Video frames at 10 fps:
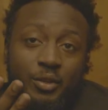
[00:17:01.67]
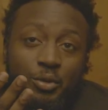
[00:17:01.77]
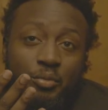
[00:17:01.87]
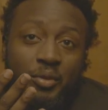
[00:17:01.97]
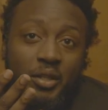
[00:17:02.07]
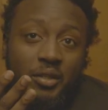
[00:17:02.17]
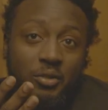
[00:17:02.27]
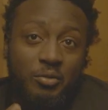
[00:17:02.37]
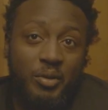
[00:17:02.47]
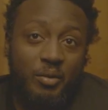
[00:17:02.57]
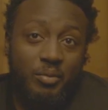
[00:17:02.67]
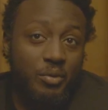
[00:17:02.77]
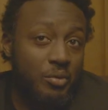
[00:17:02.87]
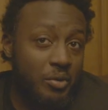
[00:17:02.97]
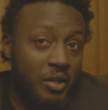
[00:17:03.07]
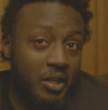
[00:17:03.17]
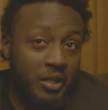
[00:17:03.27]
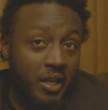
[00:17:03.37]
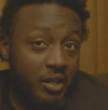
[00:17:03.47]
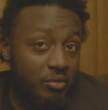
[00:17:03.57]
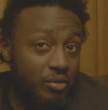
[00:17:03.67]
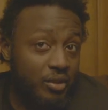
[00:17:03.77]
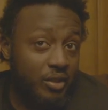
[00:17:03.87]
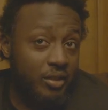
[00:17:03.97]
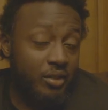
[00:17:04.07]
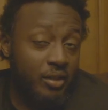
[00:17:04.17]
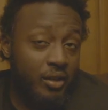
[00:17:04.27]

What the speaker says: You can meet new people who can connect you with shit.